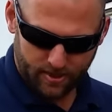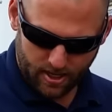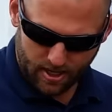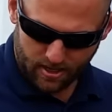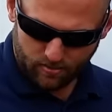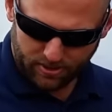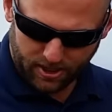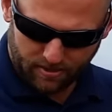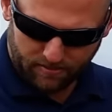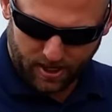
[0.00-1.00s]
Uh, one
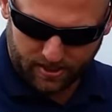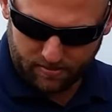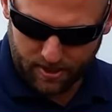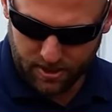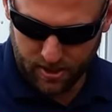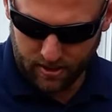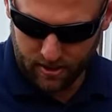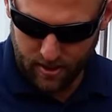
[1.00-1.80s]
thing I forgot to mention